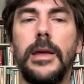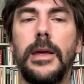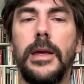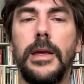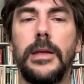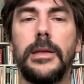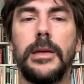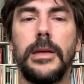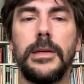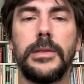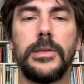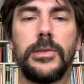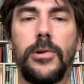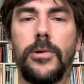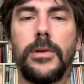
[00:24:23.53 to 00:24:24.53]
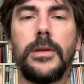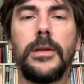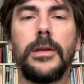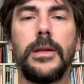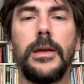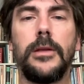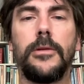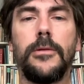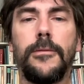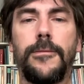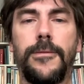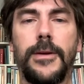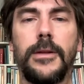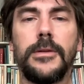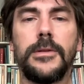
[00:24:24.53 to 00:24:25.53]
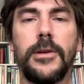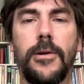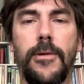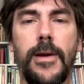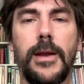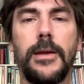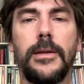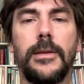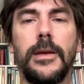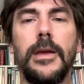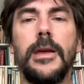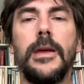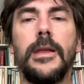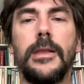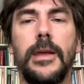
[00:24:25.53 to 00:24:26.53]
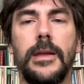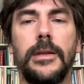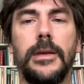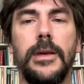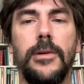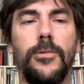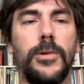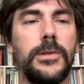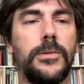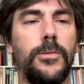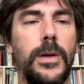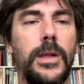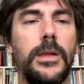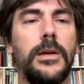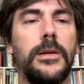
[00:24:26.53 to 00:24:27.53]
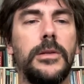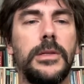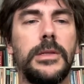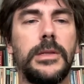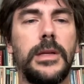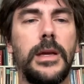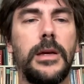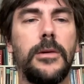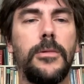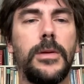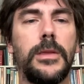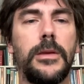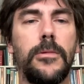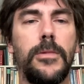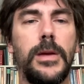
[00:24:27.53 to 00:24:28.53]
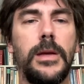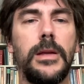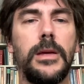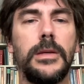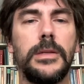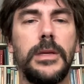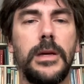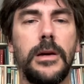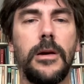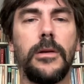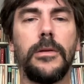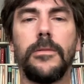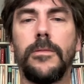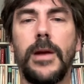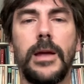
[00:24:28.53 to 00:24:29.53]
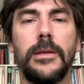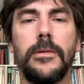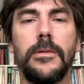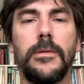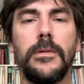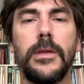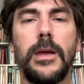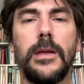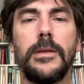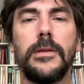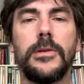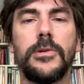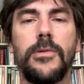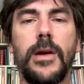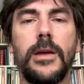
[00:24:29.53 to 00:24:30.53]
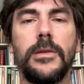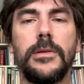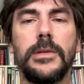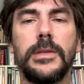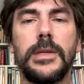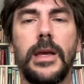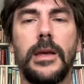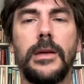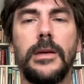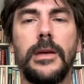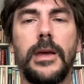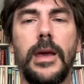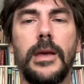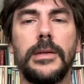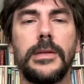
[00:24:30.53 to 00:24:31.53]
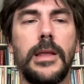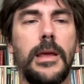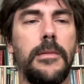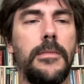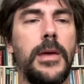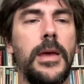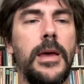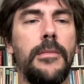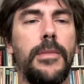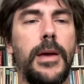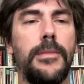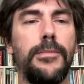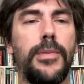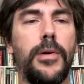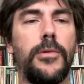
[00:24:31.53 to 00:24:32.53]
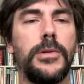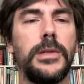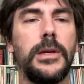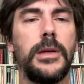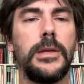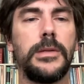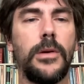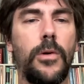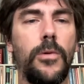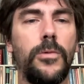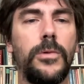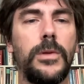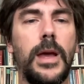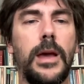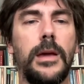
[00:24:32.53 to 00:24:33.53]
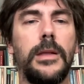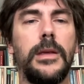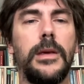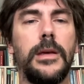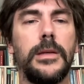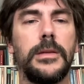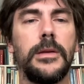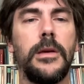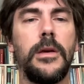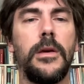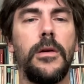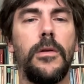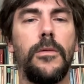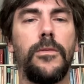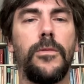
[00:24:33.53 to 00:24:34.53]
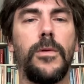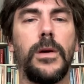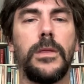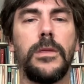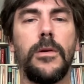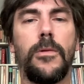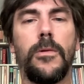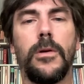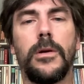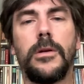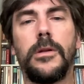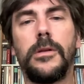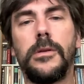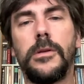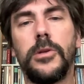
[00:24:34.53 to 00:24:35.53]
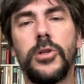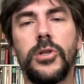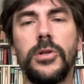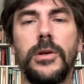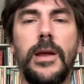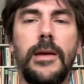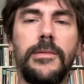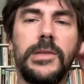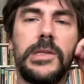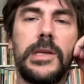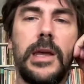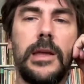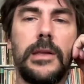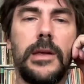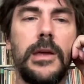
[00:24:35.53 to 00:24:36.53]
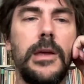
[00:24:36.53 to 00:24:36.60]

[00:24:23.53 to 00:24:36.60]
it is certainly to Phil's credit that he was willing to stick with the readings he got rather than try to second guess them by imposing his own ideas of what the oracle should have said.